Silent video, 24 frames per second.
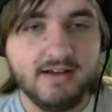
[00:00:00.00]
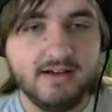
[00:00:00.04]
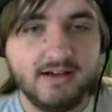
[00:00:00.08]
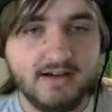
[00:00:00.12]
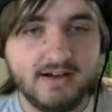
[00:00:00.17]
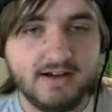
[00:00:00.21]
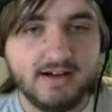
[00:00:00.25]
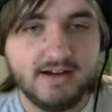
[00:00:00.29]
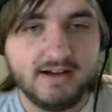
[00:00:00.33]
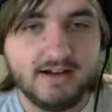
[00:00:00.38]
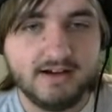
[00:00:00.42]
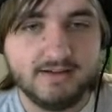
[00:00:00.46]

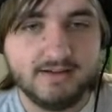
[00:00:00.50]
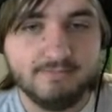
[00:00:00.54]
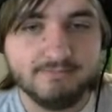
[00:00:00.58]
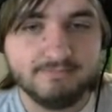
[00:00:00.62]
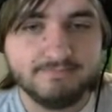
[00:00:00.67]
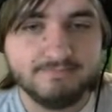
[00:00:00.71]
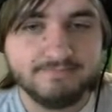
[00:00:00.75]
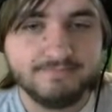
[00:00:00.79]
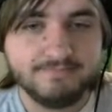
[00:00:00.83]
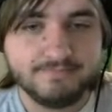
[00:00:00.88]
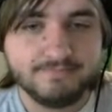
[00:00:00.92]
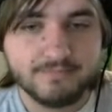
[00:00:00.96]

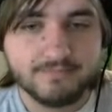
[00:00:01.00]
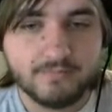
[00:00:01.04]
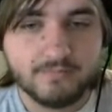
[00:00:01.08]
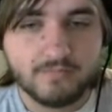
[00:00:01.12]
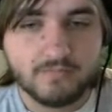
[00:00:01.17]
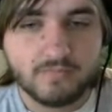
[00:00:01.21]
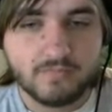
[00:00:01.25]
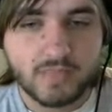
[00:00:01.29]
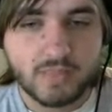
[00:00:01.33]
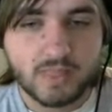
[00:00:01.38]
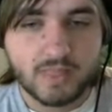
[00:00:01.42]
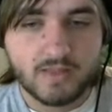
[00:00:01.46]

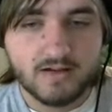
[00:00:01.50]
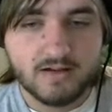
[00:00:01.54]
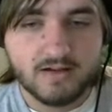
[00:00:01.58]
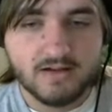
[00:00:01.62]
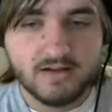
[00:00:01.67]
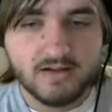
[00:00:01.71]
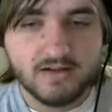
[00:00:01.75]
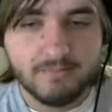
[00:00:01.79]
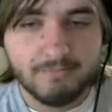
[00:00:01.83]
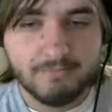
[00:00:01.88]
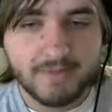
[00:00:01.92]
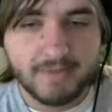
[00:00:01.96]

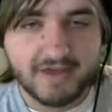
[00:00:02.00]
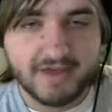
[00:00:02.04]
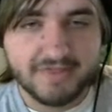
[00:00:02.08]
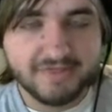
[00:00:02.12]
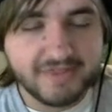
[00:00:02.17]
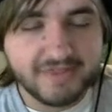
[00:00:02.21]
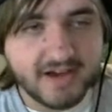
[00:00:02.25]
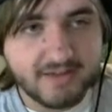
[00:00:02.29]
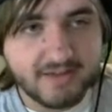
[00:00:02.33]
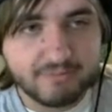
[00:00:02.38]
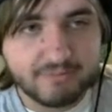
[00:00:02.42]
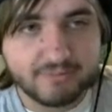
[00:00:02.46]
My
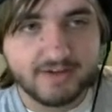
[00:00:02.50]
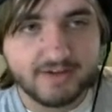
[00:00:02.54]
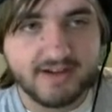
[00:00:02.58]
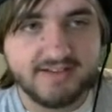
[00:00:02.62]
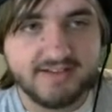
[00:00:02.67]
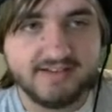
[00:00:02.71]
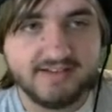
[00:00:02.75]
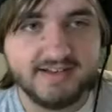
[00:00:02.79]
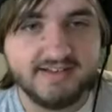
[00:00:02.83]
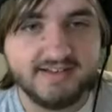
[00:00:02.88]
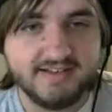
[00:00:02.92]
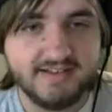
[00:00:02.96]
thought
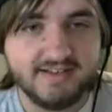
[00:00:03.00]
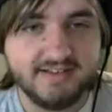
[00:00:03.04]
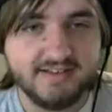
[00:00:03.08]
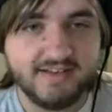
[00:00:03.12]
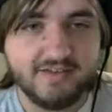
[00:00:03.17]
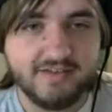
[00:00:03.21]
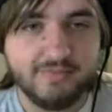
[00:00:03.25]
process is,